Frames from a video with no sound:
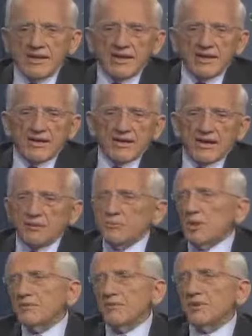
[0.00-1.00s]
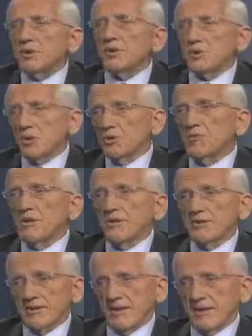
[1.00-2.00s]
I believe in the good old
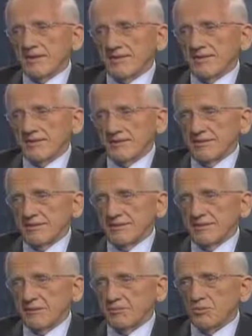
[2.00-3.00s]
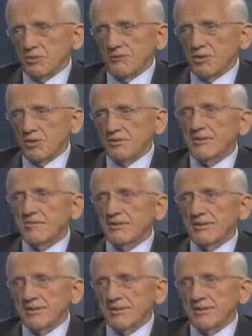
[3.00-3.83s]
American diet, I'll put it very simply.